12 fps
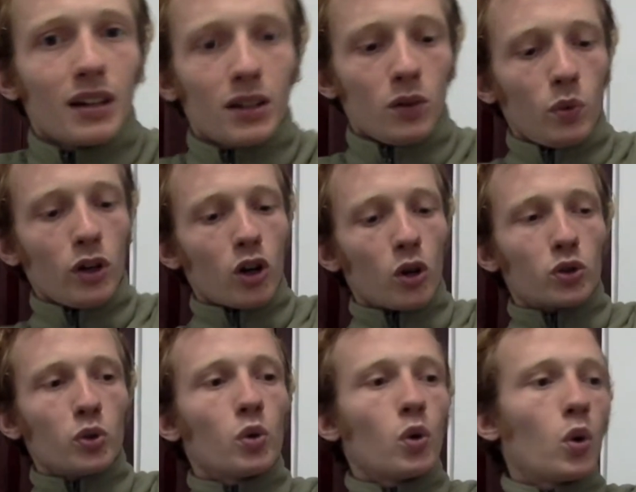we are going
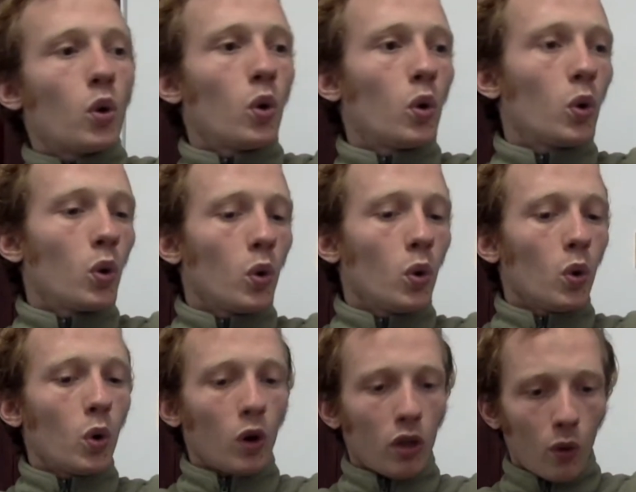to
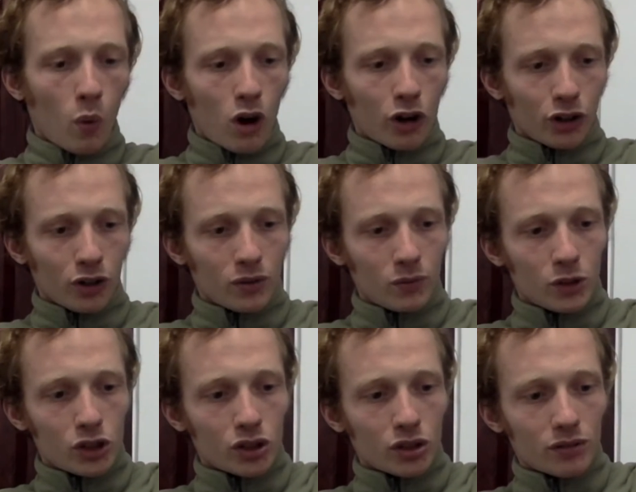cool the water,
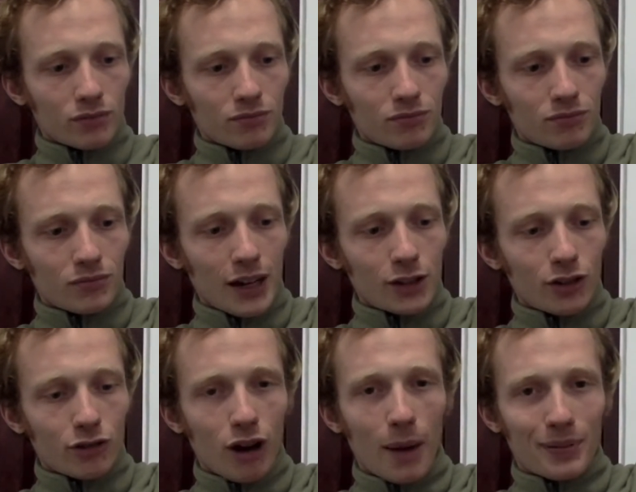which I just dropped